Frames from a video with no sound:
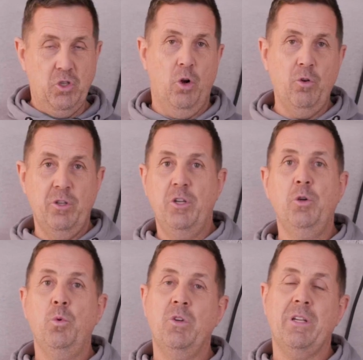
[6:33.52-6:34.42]
Don't
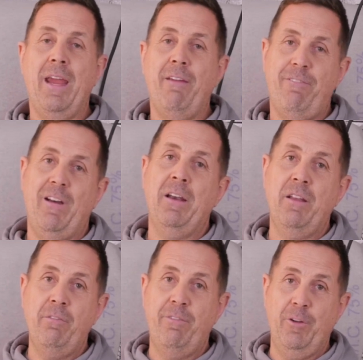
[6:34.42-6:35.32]
use a fan
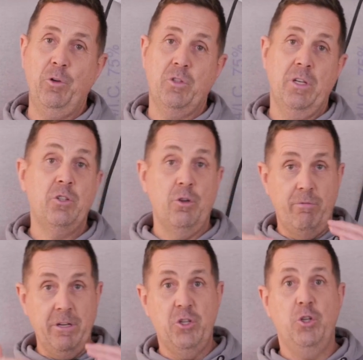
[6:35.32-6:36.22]
and filter to
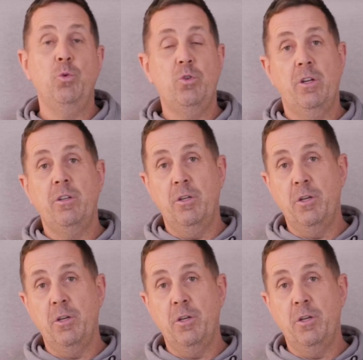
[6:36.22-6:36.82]
reduce your